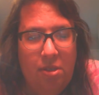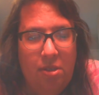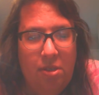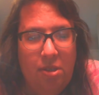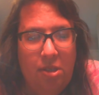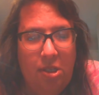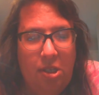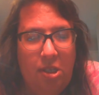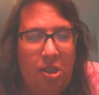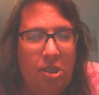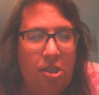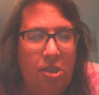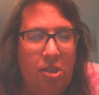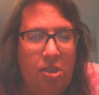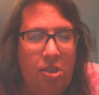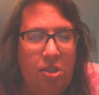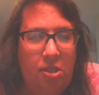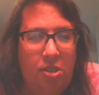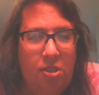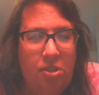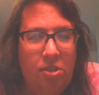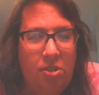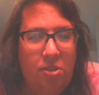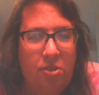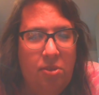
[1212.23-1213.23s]

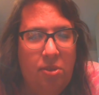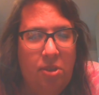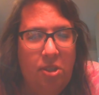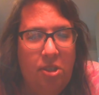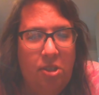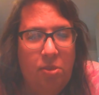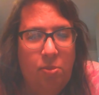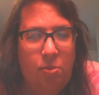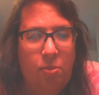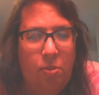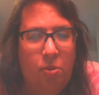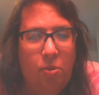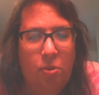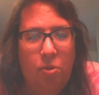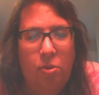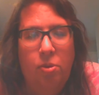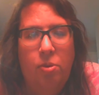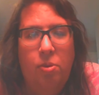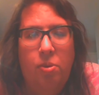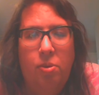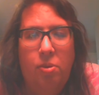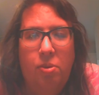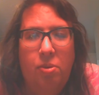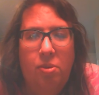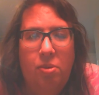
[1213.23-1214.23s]
Taking Sunette's
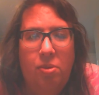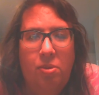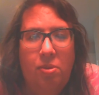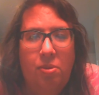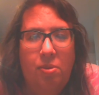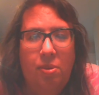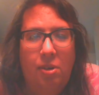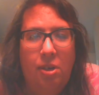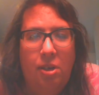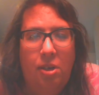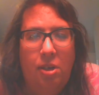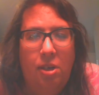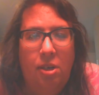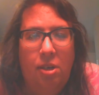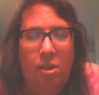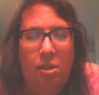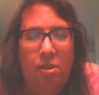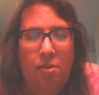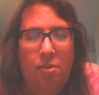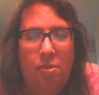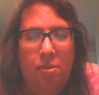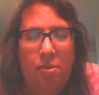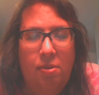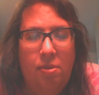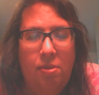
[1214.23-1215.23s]
portal right
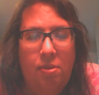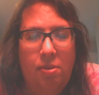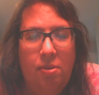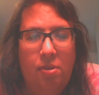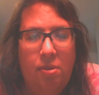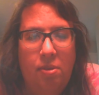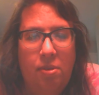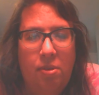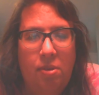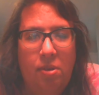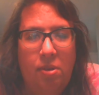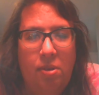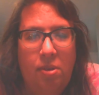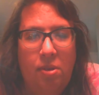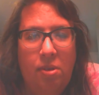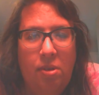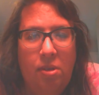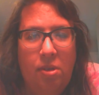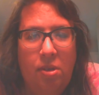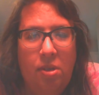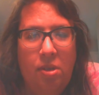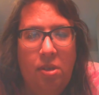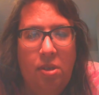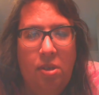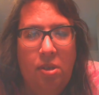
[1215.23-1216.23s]
now.
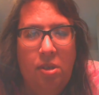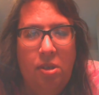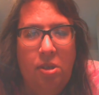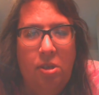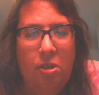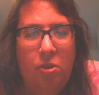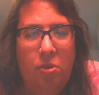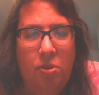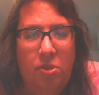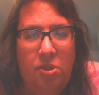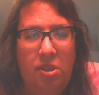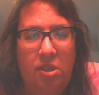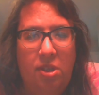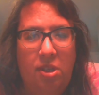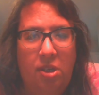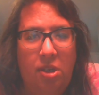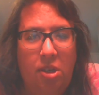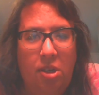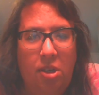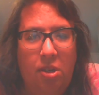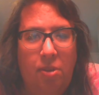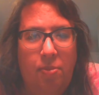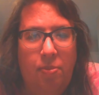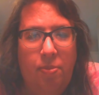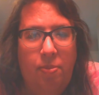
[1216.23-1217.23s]
Closing it
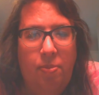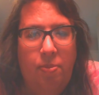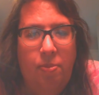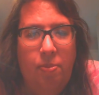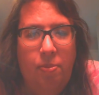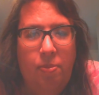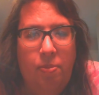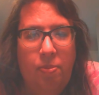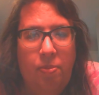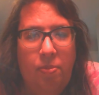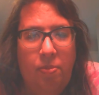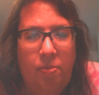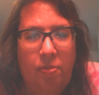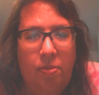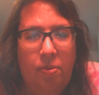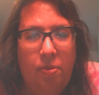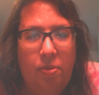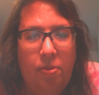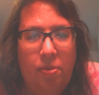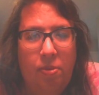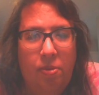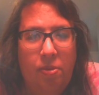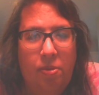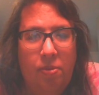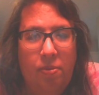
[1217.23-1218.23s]
up
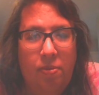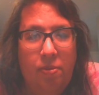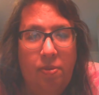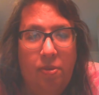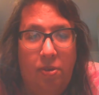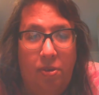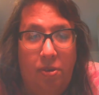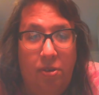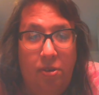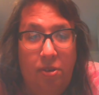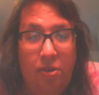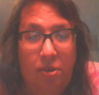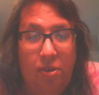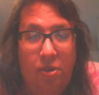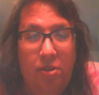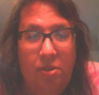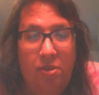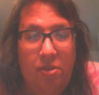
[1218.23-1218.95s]
for good.